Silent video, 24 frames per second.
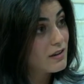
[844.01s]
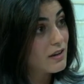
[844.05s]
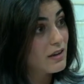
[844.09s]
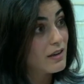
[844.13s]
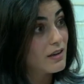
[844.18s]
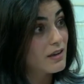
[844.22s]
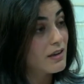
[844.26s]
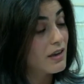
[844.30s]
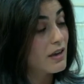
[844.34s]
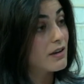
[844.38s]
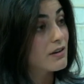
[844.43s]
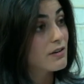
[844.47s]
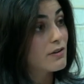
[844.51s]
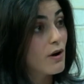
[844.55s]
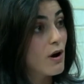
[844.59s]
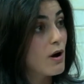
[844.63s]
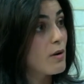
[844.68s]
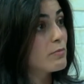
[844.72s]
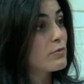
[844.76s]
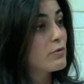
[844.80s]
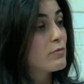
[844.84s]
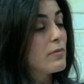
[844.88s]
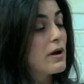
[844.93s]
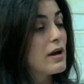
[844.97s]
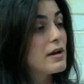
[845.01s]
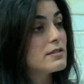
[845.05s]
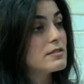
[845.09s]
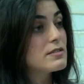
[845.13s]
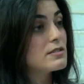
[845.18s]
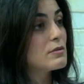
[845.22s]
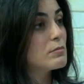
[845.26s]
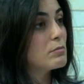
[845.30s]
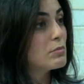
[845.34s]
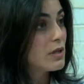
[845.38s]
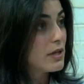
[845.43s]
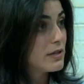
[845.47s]
it can compromise
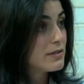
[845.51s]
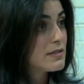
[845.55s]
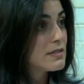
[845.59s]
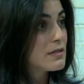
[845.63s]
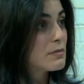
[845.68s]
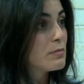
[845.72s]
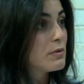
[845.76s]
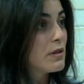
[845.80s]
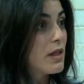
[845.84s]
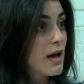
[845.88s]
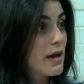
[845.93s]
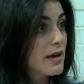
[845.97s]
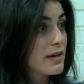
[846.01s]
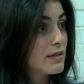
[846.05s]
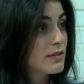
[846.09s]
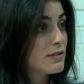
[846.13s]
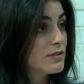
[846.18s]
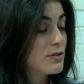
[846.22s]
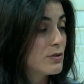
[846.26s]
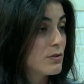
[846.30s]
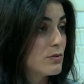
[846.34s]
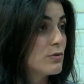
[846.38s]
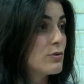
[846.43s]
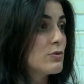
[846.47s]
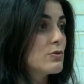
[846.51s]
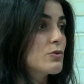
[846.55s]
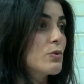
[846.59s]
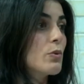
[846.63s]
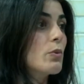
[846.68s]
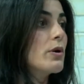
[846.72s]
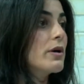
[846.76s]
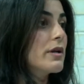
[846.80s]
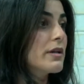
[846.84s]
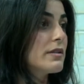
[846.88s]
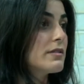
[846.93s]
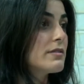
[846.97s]
the blood supply to those
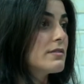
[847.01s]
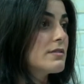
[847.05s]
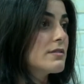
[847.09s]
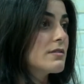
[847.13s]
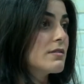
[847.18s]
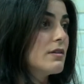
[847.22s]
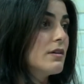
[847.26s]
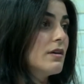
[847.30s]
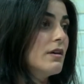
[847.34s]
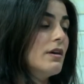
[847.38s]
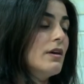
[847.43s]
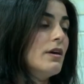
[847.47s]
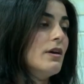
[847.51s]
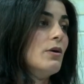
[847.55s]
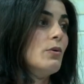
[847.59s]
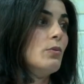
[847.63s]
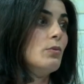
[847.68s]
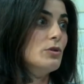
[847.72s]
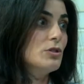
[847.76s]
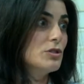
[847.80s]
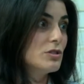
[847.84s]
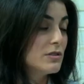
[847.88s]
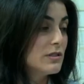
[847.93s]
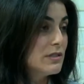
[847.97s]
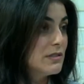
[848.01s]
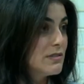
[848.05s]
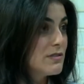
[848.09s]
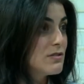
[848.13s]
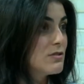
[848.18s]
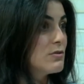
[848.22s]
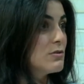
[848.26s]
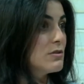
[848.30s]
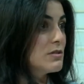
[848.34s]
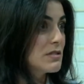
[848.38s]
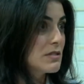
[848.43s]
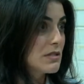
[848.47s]
organs, which leads
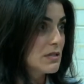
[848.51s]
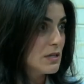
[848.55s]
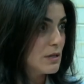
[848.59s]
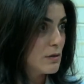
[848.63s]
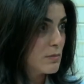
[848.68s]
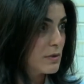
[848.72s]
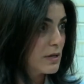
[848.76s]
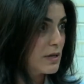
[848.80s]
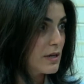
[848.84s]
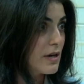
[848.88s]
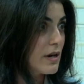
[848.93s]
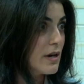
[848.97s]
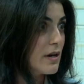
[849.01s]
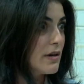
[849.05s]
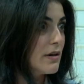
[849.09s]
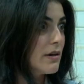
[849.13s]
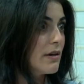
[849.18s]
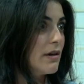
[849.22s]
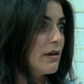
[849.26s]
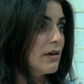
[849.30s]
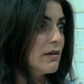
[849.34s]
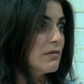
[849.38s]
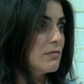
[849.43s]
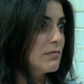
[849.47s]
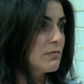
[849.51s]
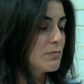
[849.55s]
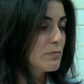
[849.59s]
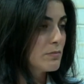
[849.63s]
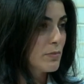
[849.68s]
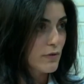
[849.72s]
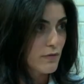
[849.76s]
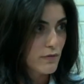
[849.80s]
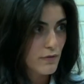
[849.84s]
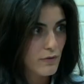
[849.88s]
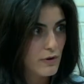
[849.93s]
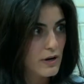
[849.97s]
to ischemia and
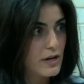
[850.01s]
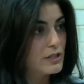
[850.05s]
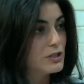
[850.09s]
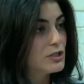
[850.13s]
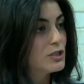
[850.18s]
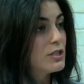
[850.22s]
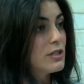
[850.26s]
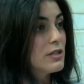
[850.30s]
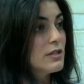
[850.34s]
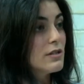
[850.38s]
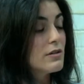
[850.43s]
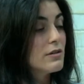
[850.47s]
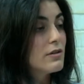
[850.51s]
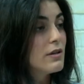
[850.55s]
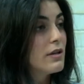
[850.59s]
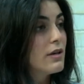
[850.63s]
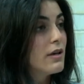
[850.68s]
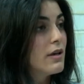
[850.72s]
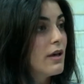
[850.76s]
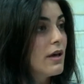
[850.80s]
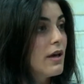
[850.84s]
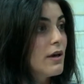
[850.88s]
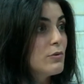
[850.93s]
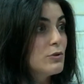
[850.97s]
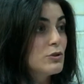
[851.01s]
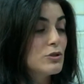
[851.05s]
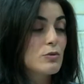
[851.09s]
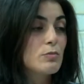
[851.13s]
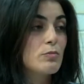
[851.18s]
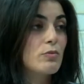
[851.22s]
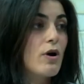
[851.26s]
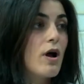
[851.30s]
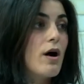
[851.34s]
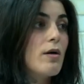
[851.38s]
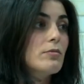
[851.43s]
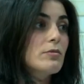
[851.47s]
perforation, which are
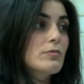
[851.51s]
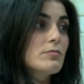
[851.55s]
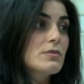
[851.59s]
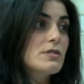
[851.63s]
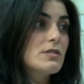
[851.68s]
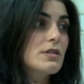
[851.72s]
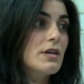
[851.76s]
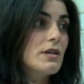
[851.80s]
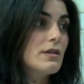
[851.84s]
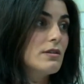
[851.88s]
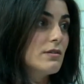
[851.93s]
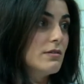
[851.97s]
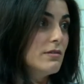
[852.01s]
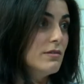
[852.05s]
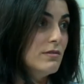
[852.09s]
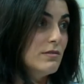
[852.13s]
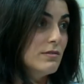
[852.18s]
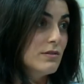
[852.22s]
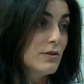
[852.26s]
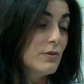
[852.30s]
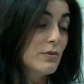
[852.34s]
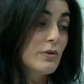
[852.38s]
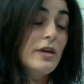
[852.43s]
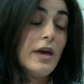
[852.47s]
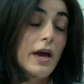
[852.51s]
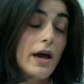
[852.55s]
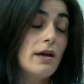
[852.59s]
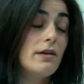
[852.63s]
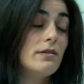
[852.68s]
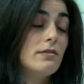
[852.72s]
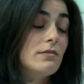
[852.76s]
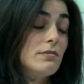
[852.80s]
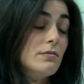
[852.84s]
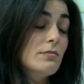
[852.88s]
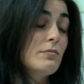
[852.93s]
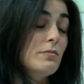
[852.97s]
problems that, you know,
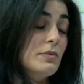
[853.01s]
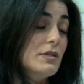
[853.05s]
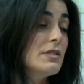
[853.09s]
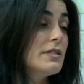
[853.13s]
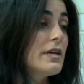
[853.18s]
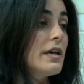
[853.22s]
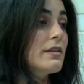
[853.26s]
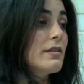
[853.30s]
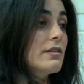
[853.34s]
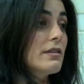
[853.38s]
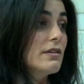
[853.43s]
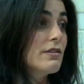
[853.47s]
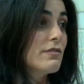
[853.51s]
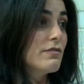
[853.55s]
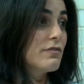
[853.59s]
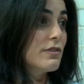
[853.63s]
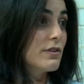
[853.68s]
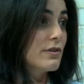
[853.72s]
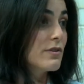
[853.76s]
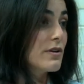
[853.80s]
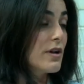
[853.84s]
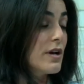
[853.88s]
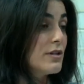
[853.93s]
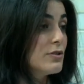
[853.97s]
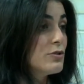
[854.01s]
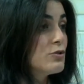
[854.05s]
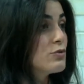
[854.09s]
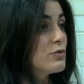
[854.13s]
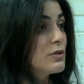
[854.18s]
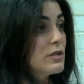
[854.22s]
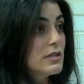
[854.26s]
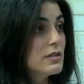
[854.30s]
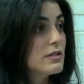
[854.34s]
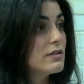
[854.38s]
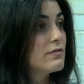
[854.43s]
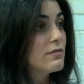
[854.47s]
can be deadly if they're not
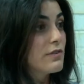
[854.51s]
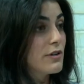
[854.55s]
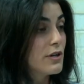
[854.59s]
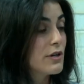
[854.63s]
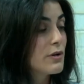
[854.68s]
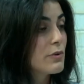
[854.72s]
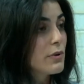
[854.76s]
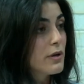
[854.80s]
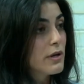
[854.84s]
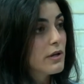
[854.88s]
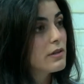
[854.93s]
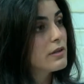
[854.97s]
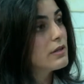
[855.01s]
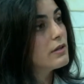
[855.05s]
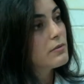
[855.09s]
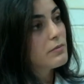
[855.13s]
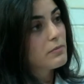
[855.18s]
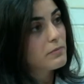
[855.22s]
treated very quickly.